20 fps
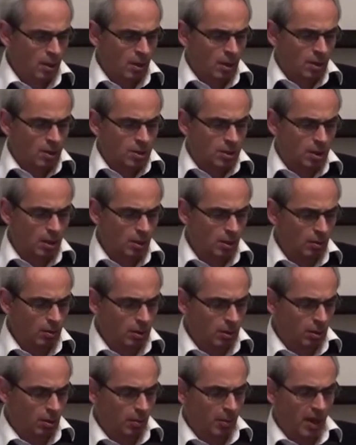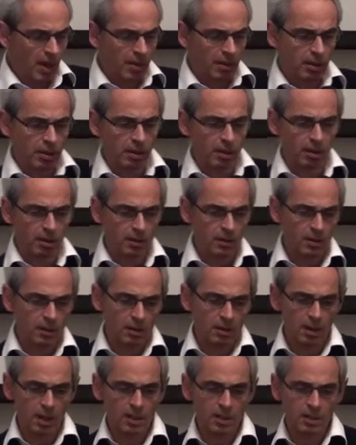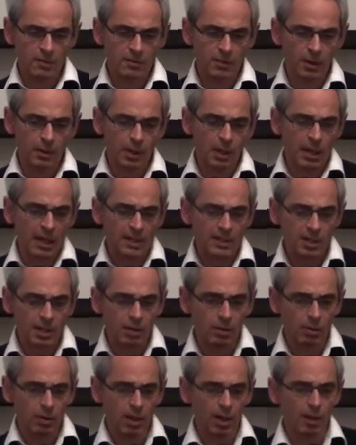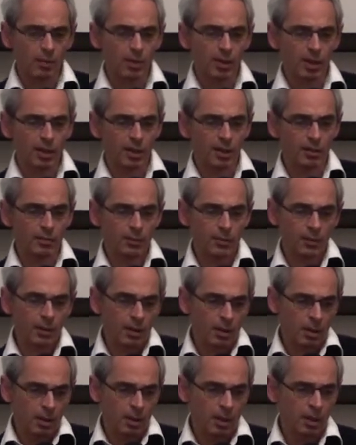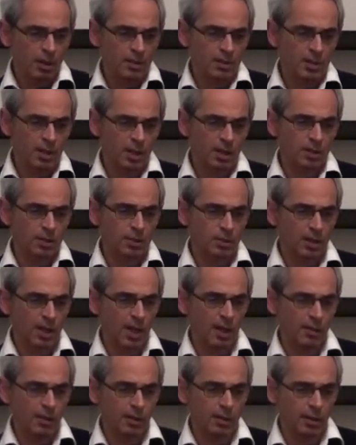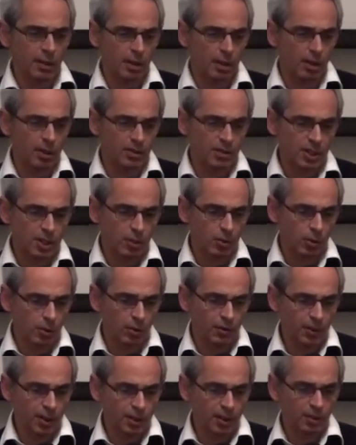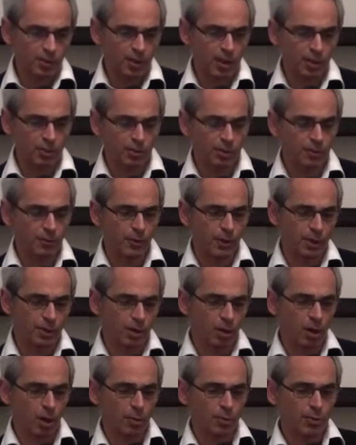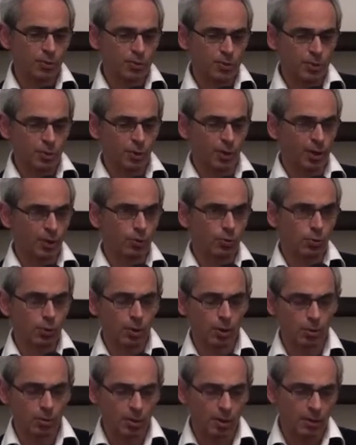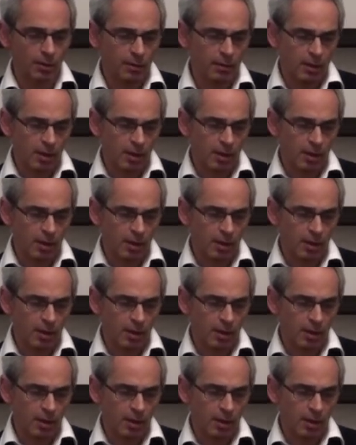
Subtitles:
So the method that's very classical, I believe, is that you gather articles and they try to define the corpus you're going to work with.